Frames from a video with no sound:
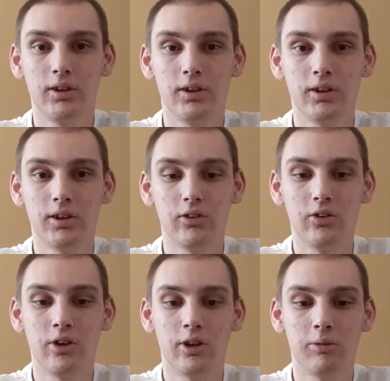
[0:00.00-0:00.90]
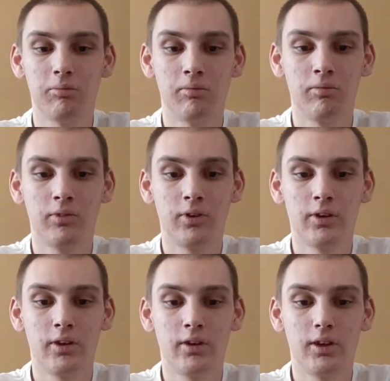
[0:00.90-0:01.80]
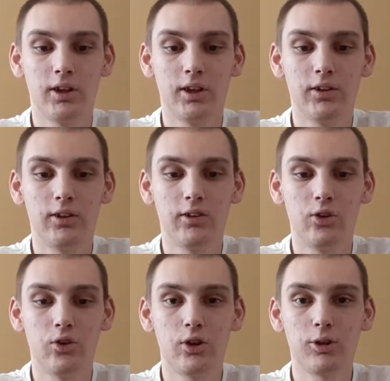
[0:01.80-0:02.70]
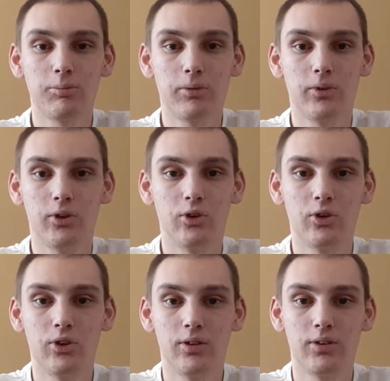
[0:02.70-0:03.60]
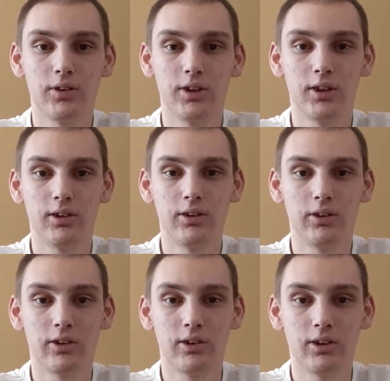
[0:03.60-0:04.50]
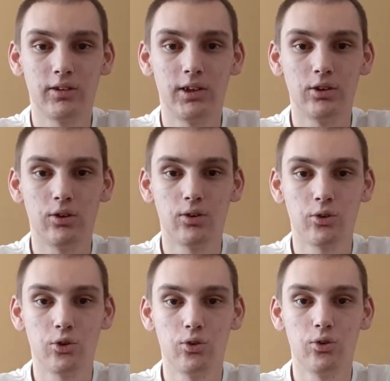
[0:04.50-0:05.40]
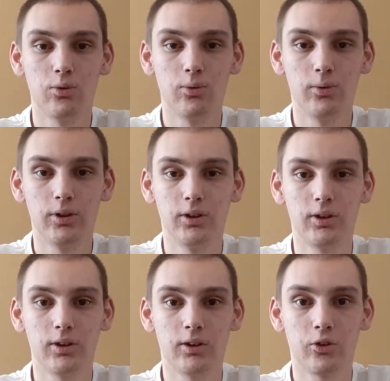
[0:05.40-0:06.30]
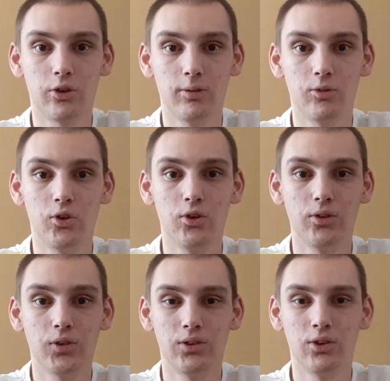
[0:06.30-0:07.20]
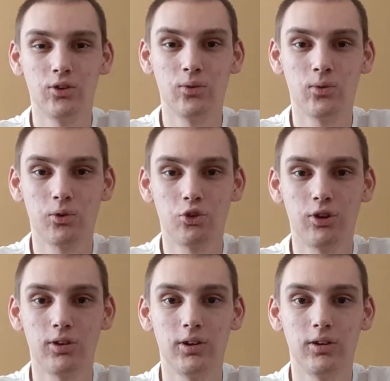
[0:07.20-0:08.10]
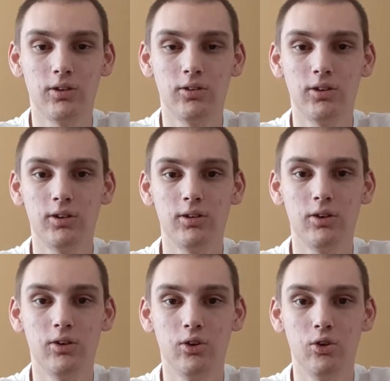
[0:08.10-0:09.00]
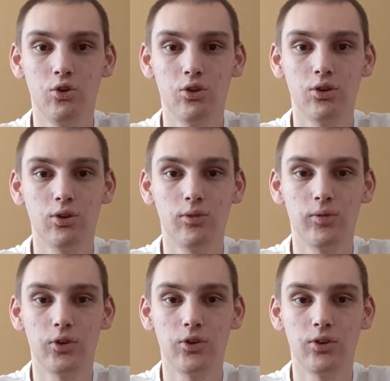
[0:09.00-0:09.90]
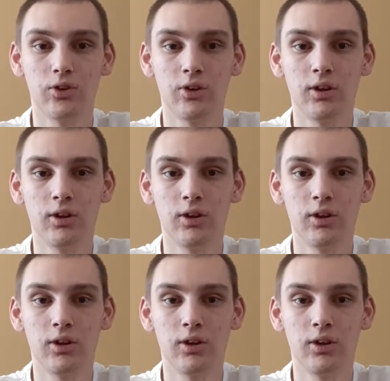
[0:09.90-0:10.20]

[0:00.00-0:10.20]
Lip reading: And and then the second place that you can also do outside of Disneyland in the Orange County area is you can go visit